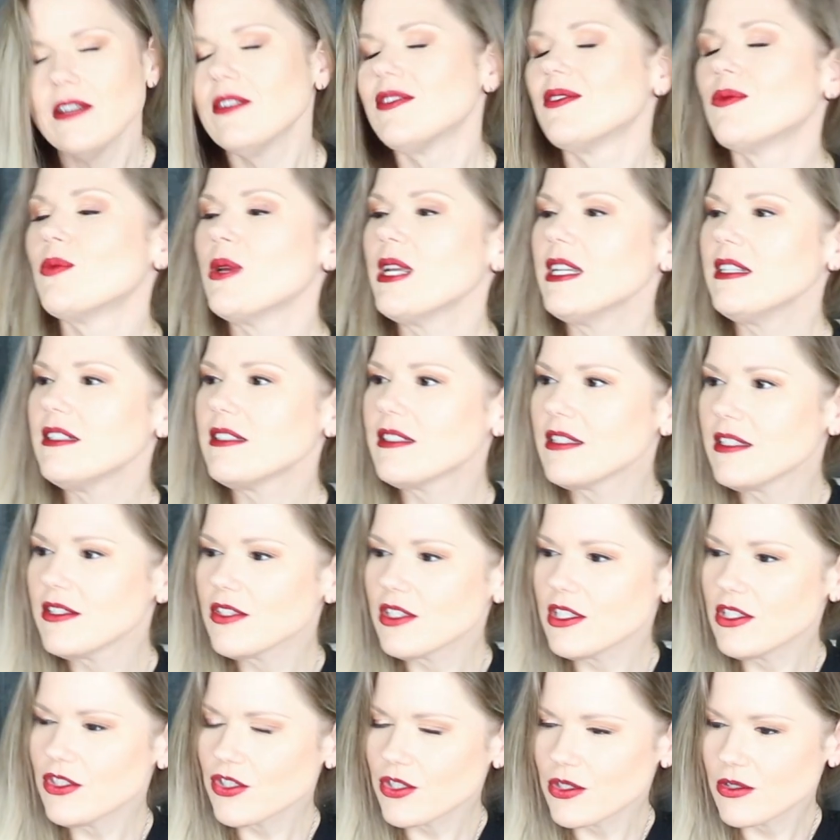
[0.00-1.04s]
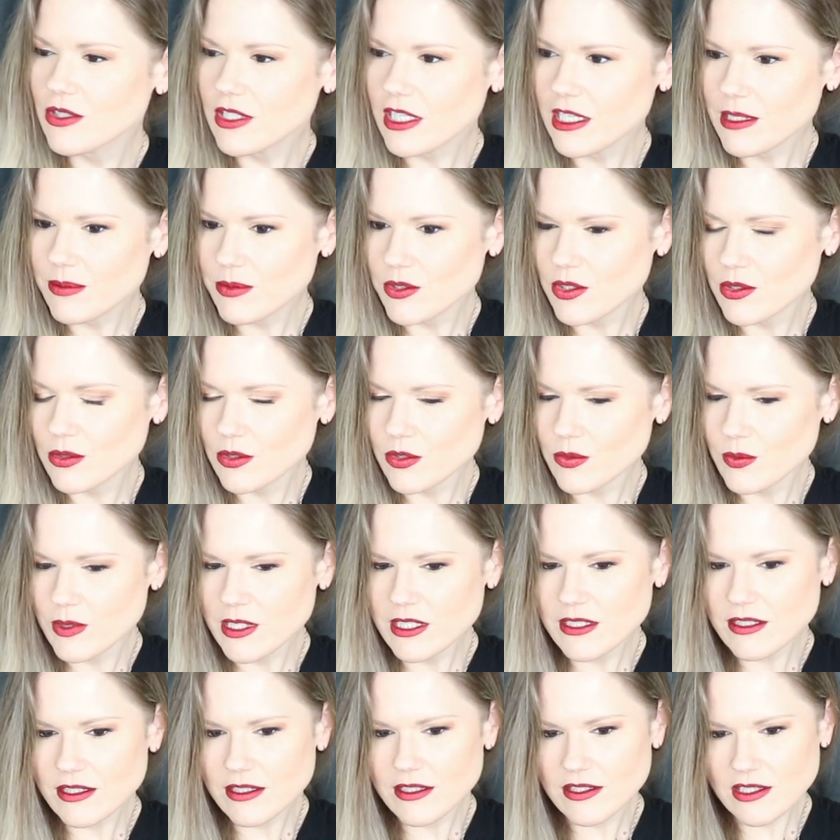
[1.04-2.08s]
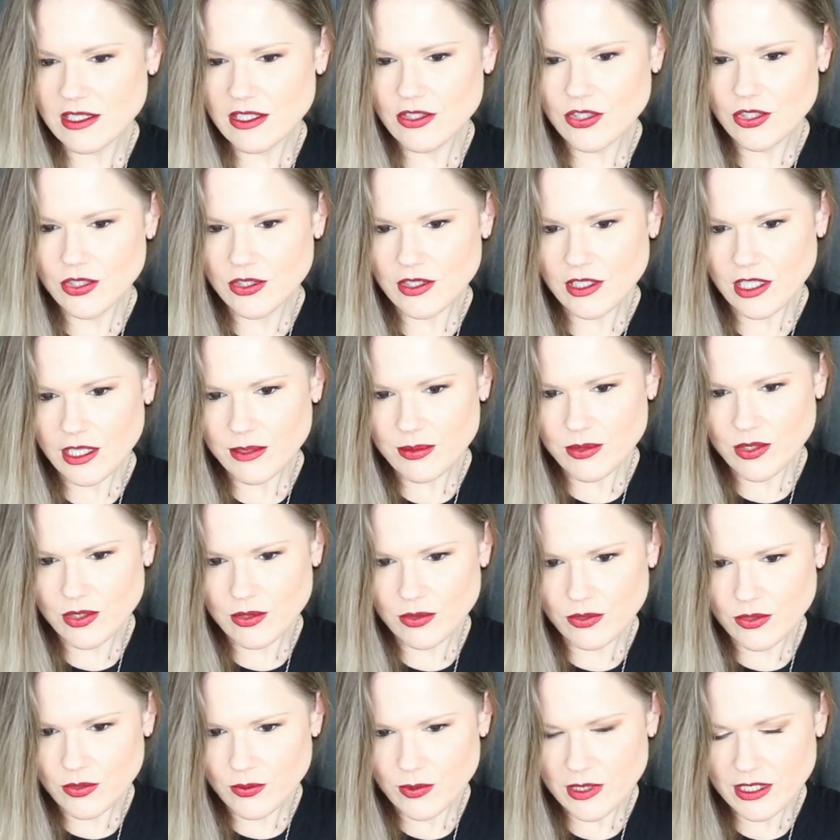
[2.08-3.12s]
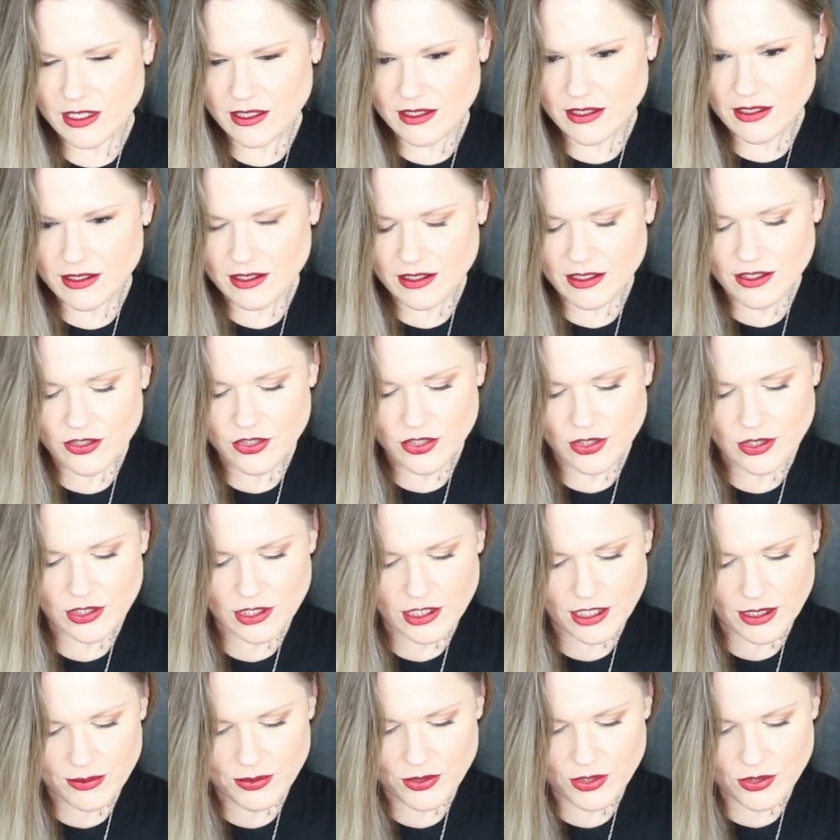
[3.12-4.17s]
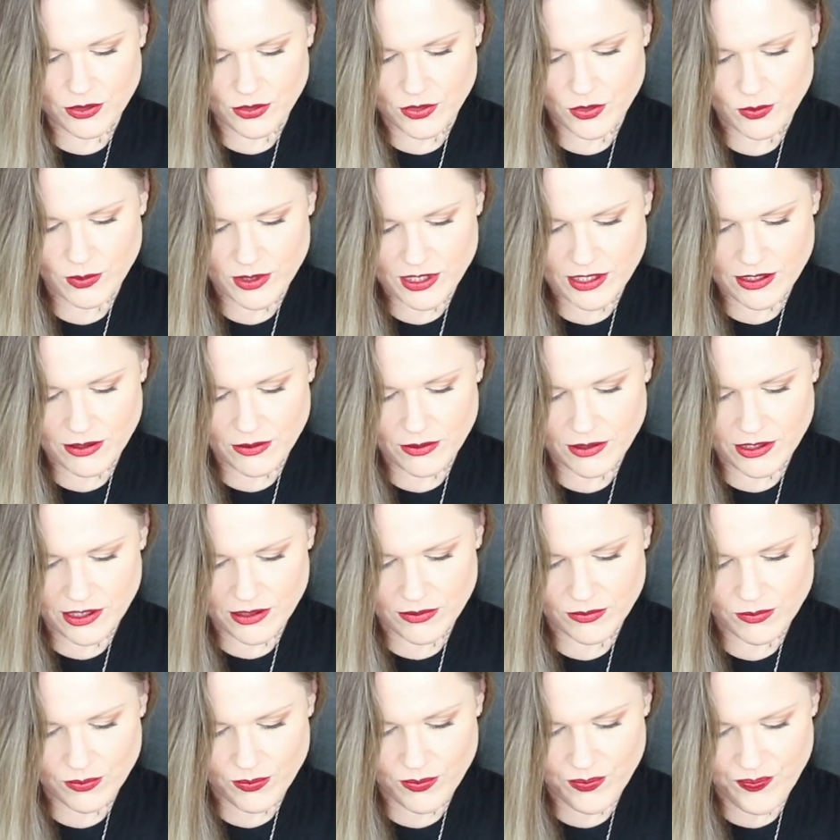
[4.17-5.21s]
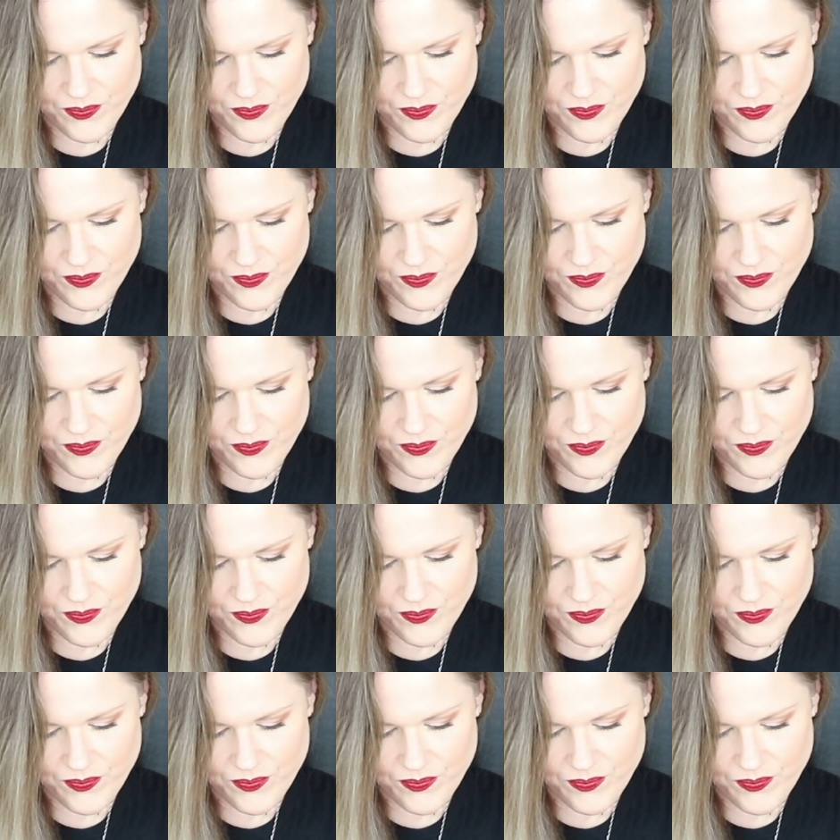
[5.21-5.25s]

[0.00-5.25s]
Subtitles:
Weaknesses, issues, obstacles, weaknesses, issues, obstacles, weaknesses, issues, obstacles. What's going on?